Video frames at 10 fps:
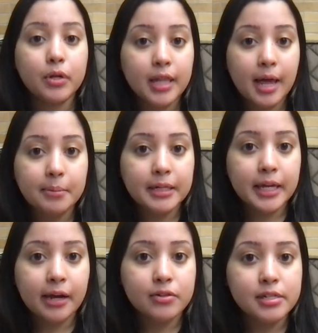clap and
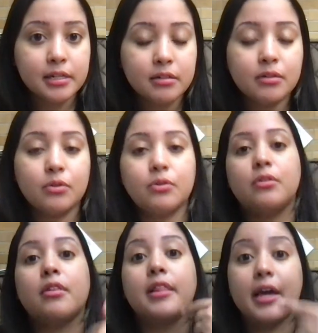count it.
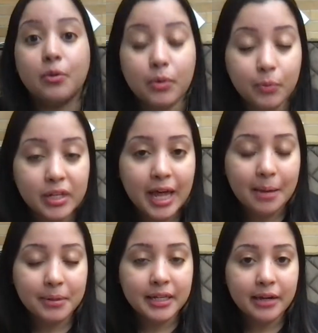Then we will clap
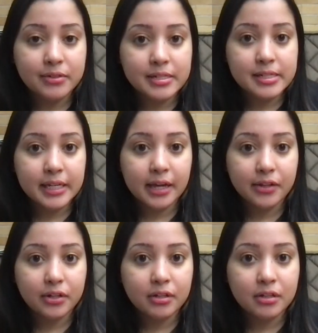and count it
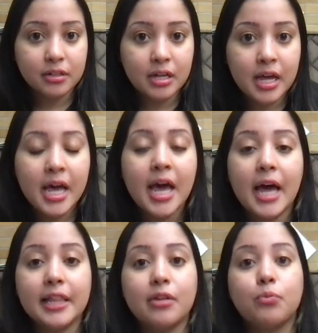together.
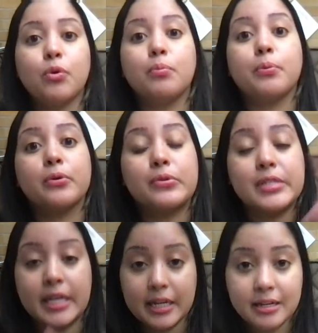And then we'll
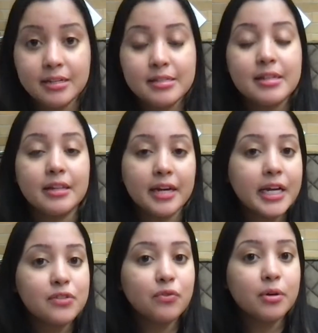proceed to the
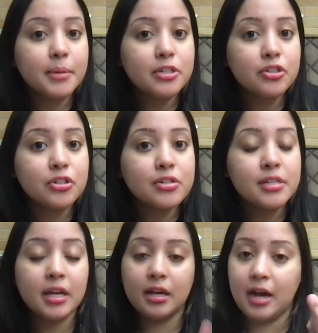next four measures.
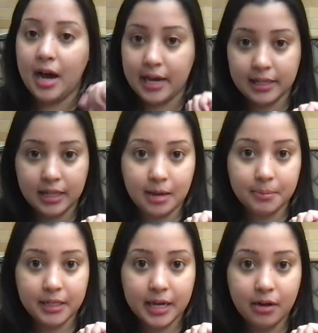I clap
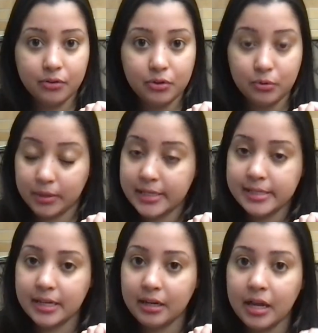and count, you listen,